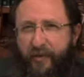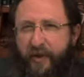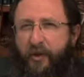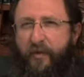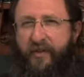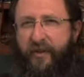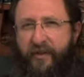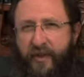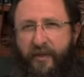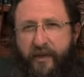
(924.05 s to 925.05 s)
The issue is that our
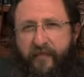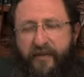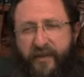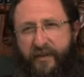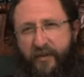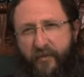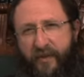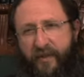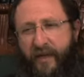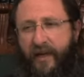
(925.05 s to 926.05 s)
sages emphasize to
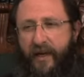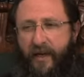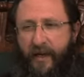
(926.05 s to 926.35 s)
us that